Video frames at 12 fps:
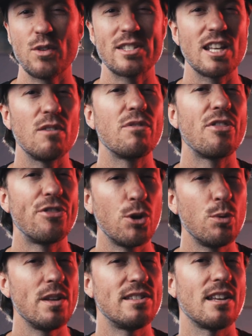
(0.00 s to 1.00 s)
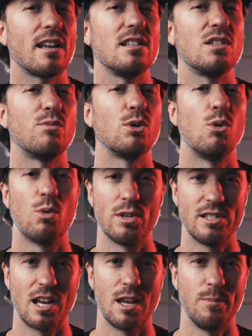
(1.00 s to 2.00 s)
yourself 30 seconds of
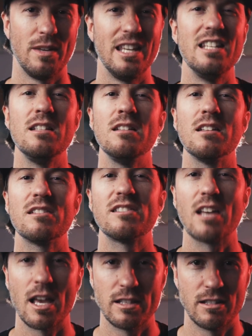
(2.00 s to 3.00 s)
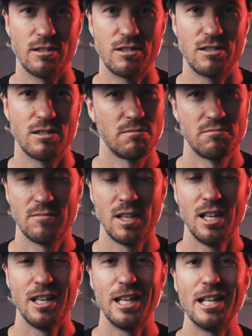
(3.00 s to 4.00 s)
record time in silence.
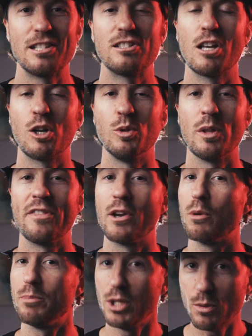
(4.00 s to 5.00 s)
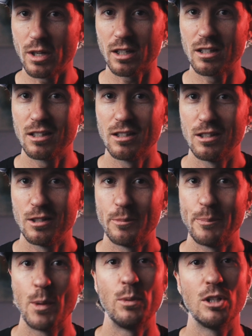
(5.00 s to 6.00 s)
It's not only therapeutic,
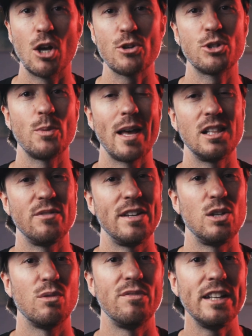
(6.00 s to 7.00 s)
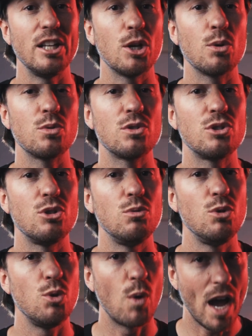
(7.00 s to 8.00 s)
but will also elevate your videos to
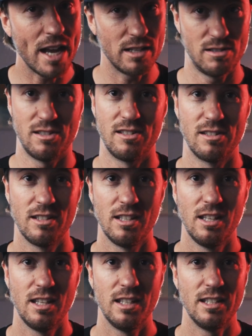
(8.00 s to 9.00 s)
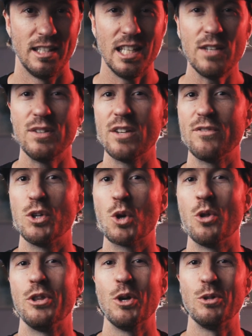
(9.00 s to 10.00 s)
new heights, even if
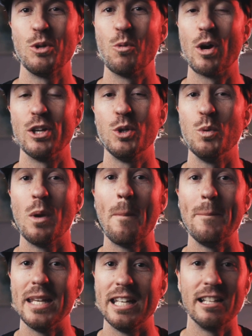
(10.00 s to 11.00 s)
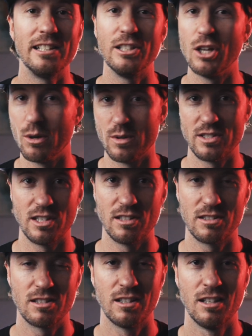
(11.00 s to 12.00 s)
you're the only one who immediately
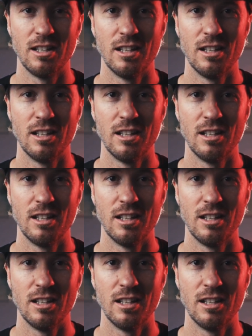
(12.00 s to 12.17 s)
notices.